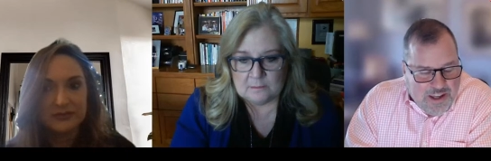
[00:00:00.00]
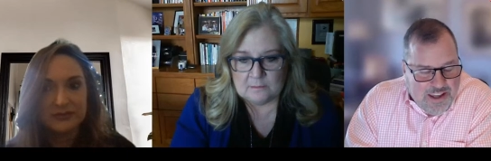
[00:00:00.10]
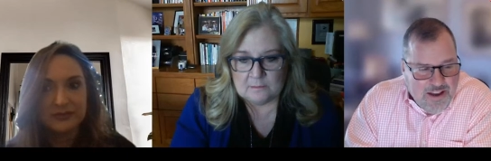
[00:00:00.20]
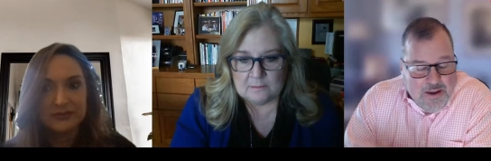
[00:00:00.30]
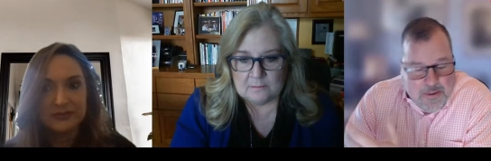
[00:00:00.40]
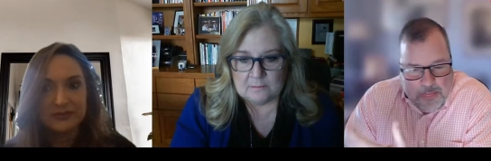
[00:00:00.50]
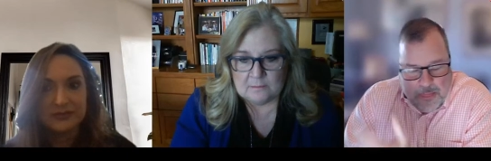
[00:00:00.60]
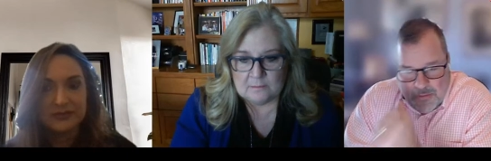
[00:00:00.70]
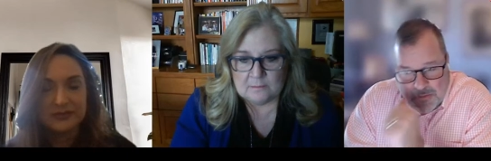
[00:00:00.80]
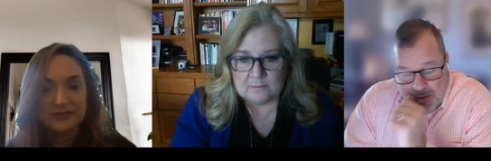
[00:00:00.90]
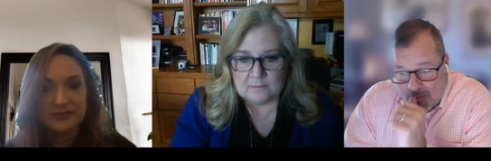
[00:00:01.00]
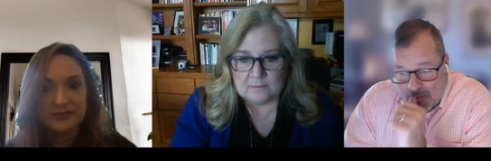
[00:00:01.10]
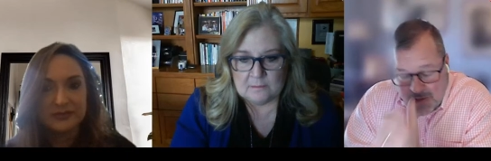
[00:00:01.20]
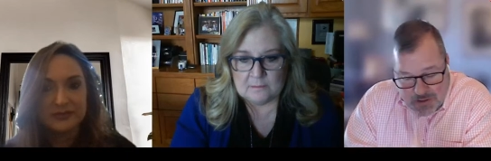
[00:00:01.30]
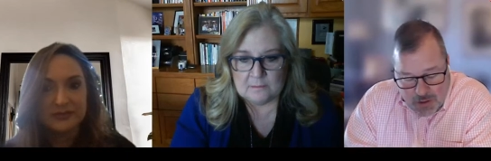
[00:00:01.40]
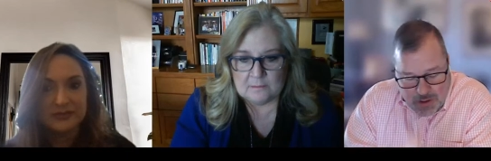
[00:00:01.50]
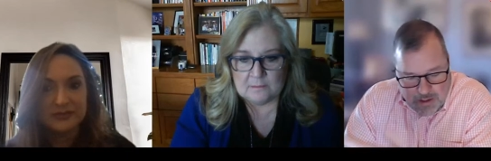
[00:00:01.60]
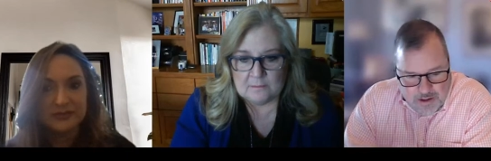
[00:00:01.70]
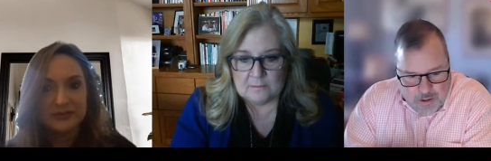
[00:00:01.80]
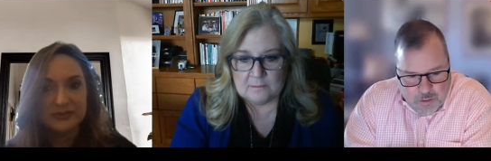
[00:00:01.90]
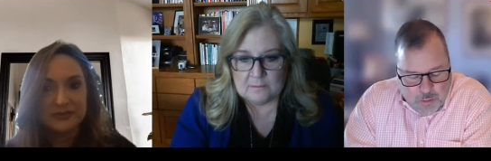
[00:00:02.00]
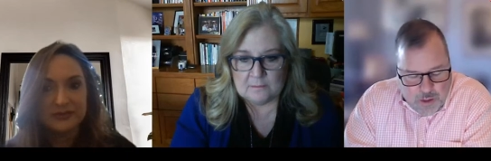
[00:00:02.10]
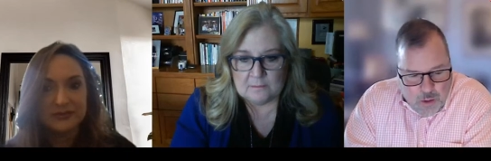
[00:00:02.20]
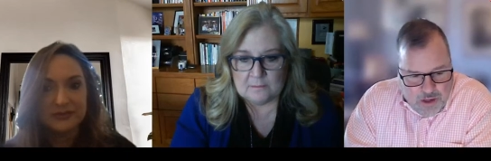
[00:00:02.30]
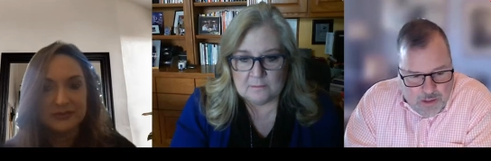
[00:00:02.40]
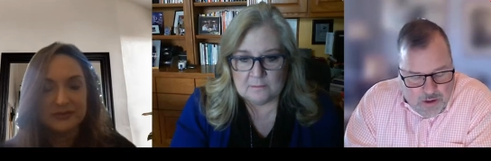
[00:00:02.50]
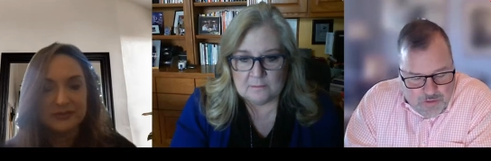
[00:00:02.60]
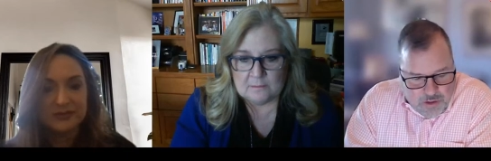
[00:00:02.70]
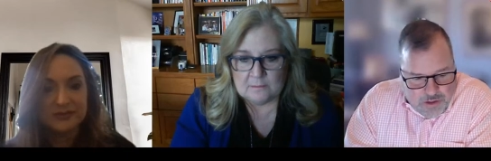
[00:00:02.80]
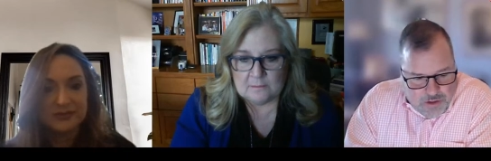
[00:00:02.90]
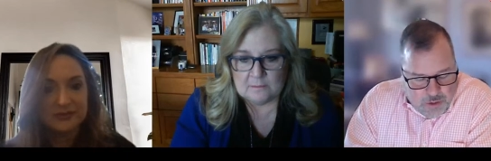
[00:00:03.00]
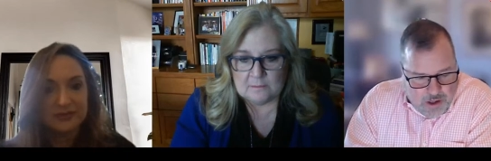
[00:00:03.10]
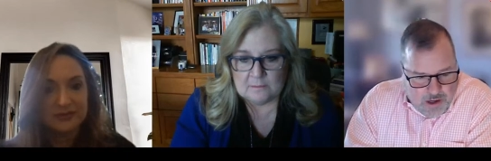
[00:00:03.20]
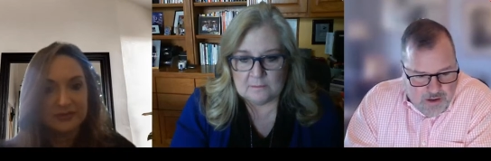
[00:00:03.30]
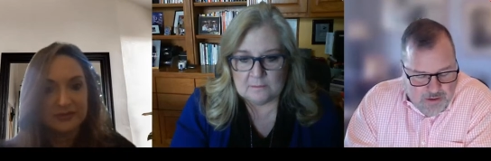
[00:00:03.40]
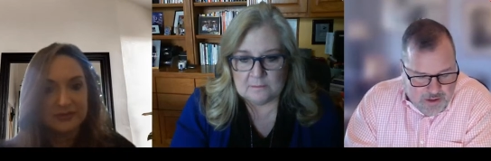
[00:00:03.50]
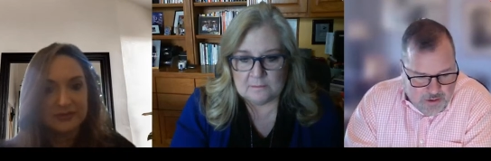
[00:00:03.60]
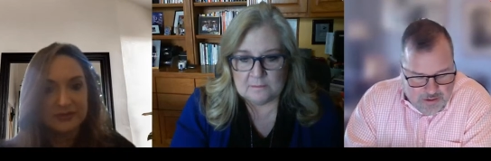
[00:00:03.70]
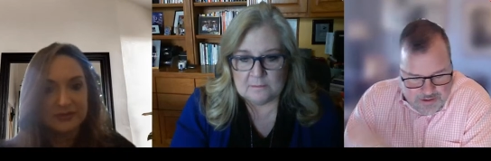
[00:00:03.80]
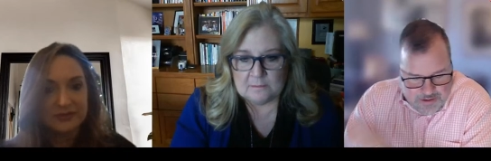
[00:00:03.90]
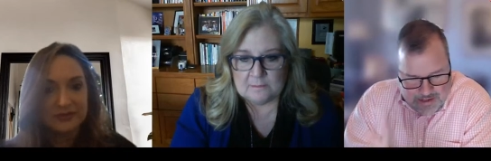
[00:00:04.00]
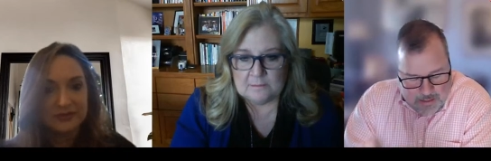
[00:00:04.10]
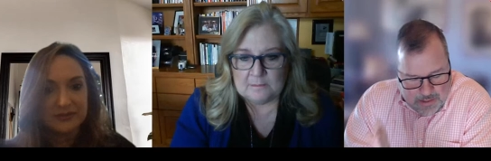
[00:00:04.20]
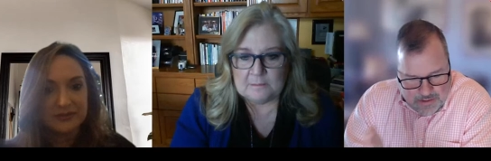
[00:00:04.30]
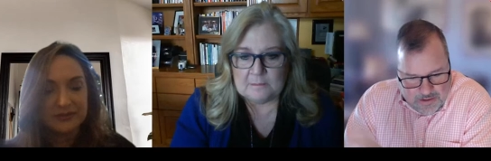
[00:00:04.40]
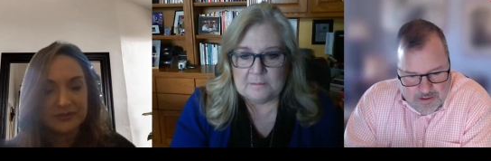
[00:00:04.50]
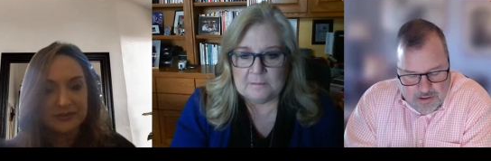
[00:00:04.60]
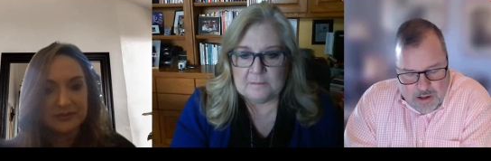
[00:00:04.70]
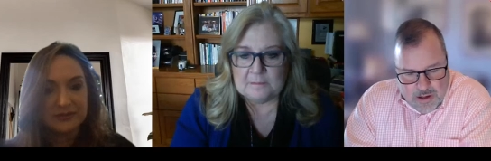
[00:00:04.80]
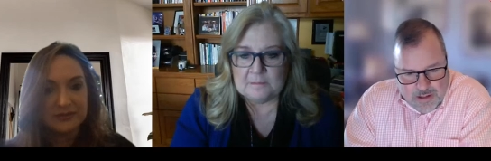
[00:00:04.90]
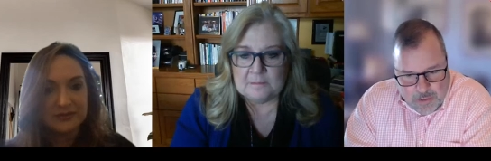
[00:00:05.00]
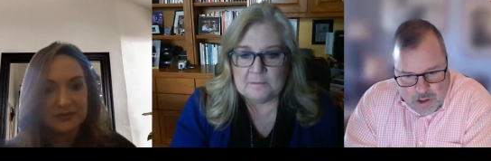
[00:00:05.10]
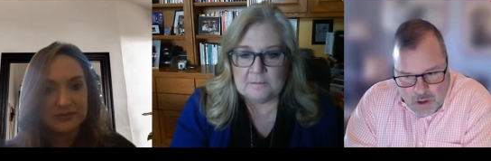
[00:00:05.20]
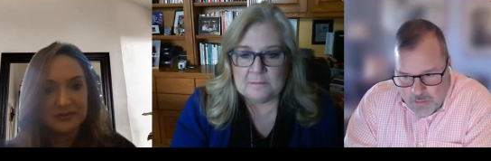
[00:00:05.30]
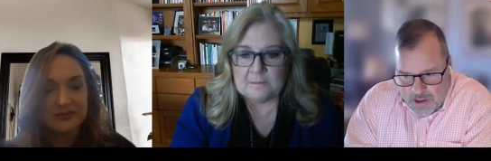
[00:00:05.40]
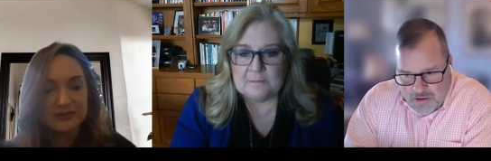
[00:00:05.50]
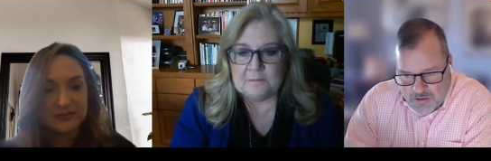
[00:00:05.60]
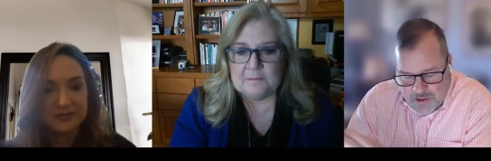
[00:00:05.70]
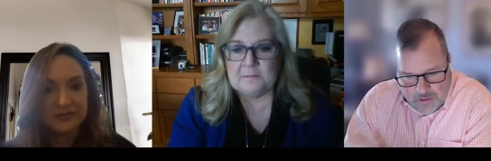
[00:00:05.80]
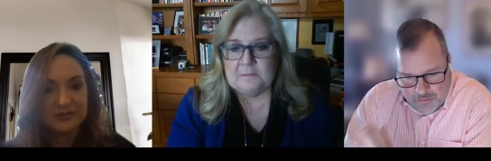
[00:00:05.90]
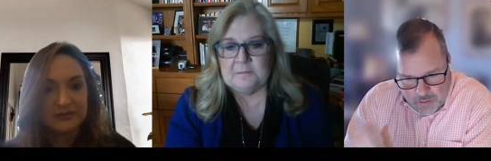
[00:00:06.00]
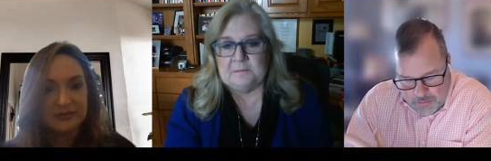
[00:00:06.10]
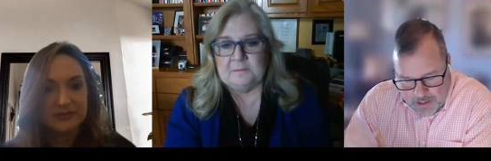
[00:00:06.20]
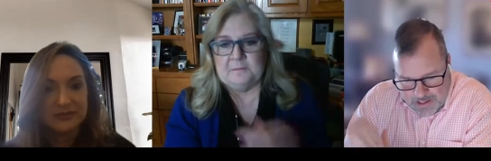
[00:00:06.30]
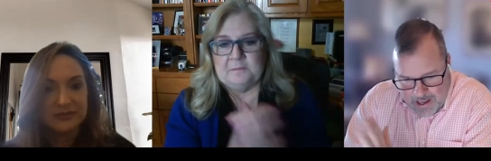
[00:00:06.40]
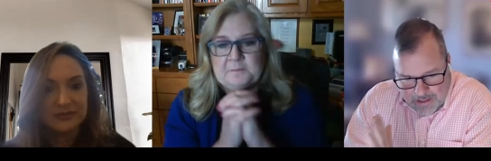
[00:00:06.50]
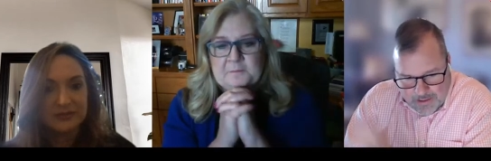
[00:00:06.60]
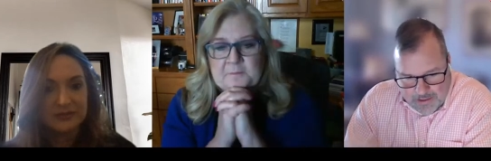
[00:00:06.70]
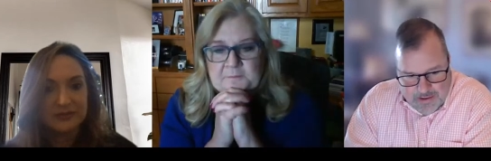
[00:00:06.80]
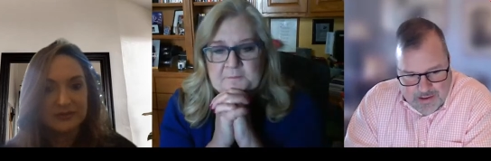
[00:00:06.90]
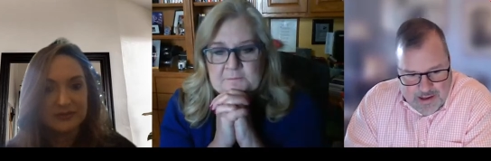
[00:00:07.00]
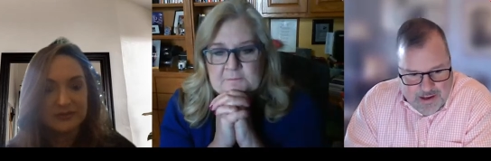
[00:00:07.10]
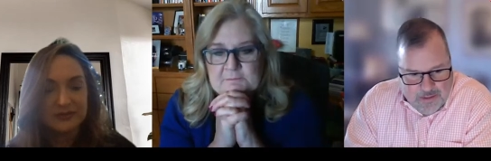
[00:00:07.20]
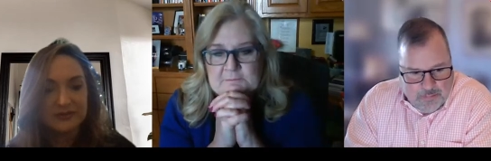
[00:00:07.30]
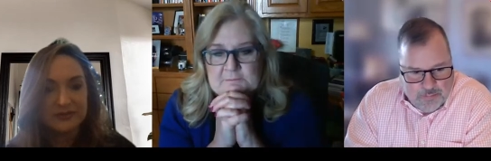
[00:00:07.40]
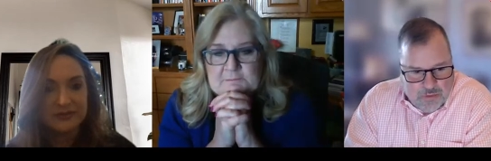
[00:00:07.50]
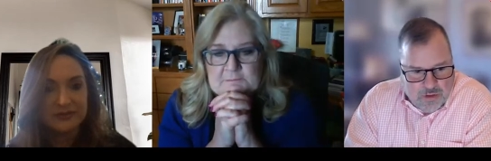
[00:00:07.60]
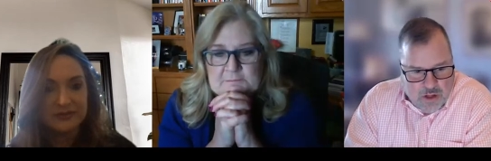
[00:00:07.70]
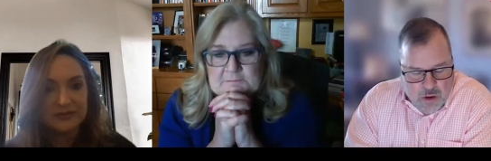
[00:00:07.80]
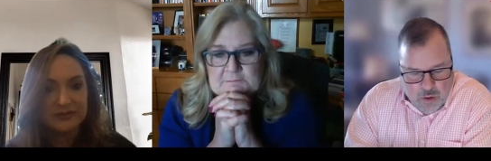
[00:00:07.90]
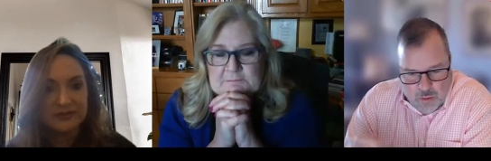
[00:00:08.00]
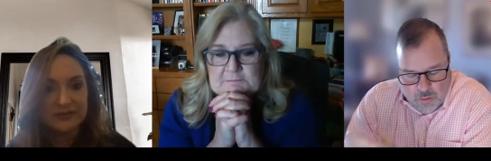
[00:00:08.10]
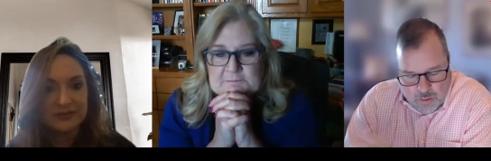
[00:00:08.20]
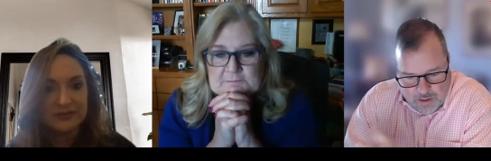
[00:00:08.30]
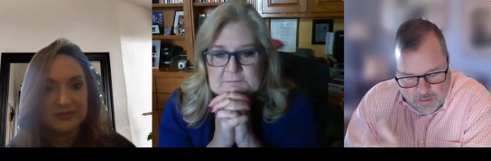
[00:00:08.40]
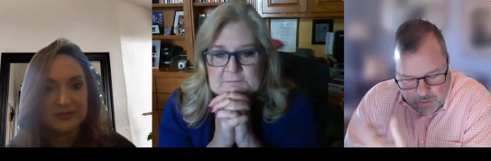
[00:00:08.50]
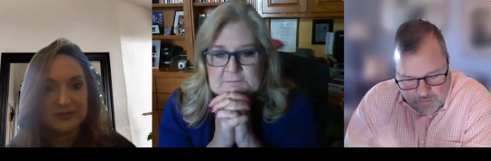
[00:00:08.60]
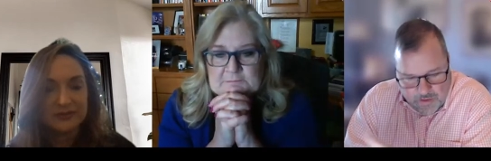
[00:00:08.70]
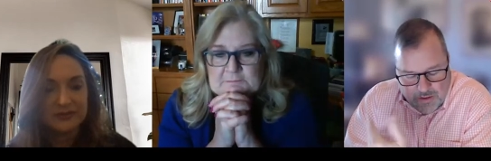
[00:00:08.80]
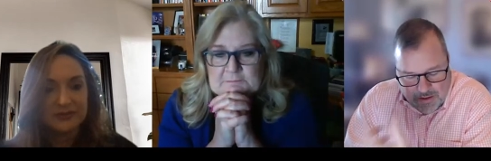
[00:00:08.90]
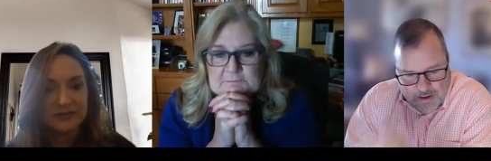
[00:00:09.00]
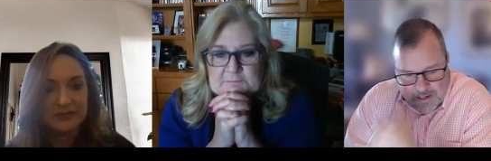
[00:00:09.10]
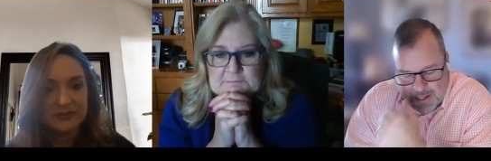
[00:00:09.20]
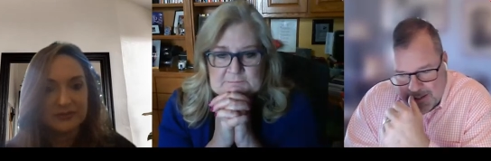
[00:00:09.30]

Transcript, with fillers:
Speaker 1: we you know, funny story. You know, when we opened up our first store, uh, you know, in Stemmons a long time ago, Buster's interviewed by Dallas, and you know, we we started